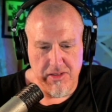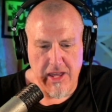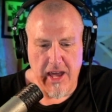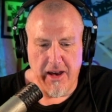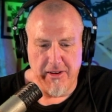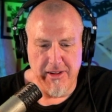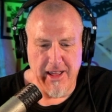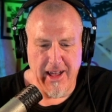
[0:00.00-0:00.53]

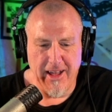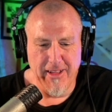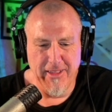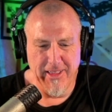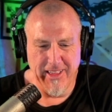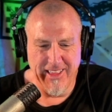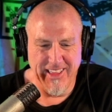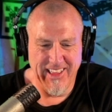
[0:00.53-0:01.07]

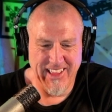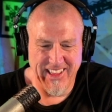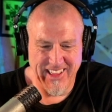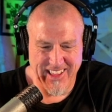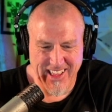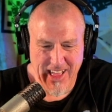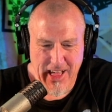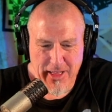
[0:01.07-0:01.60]

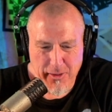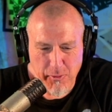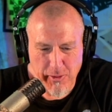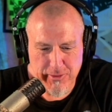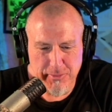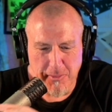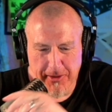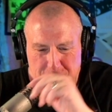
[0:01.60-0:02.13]
yeah.
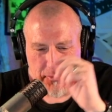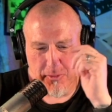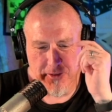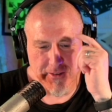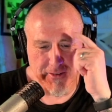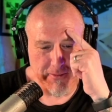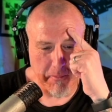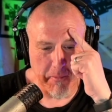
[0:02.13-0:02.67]
Quest Bus
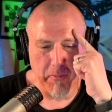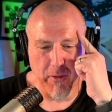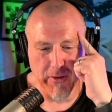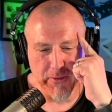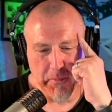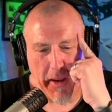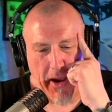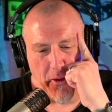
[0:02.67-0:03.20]

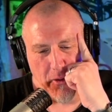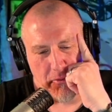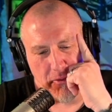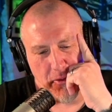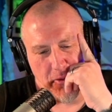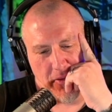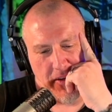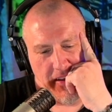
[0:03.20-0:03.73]
was
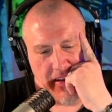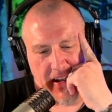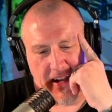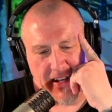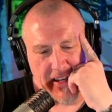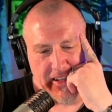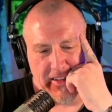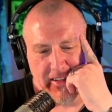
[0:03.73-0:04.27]
powerful,
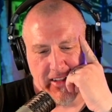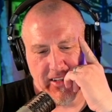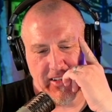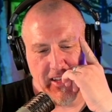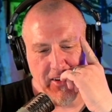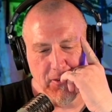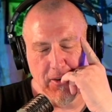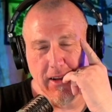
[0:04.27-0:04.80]
and it
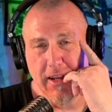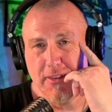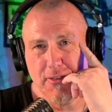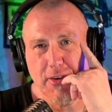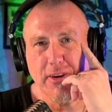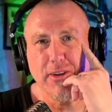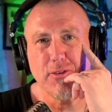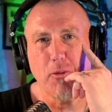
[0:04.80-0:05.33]
did kill it. It
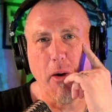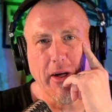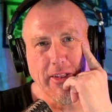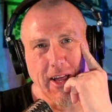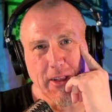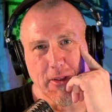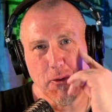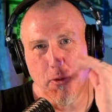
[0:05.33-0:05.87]
took a
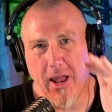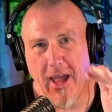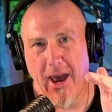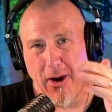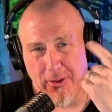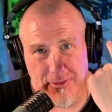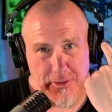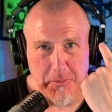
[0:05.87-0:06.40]
Twilight Lord
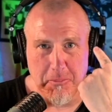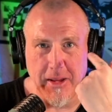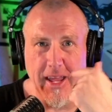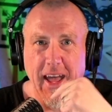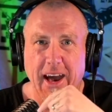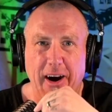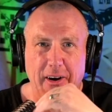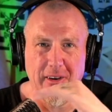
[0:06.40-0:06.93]
out. It took
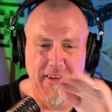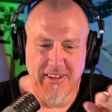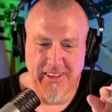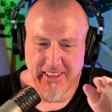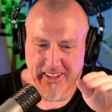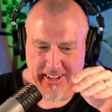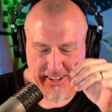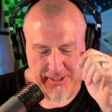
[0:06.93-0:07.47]
me out
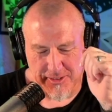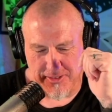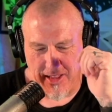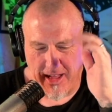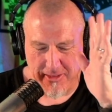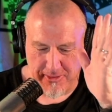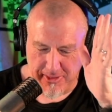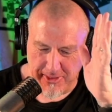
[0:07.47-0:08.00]
because
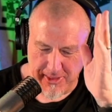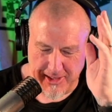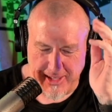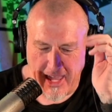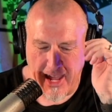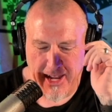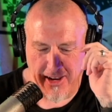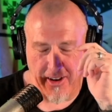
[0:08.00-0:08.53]
the
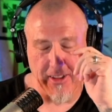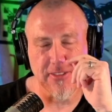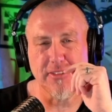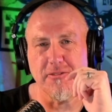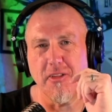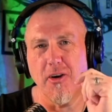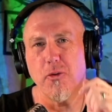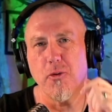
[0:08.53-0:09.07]

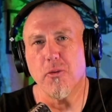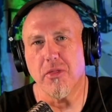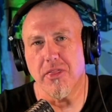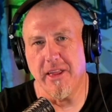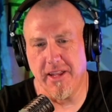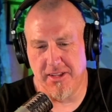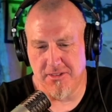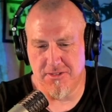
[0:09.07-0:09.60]
chaos of the whole
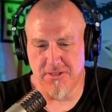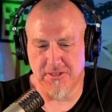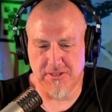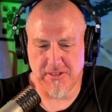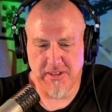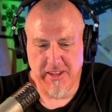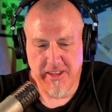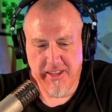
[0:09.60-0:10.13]
thing
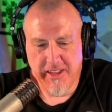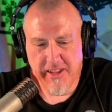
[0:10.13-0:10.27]
just,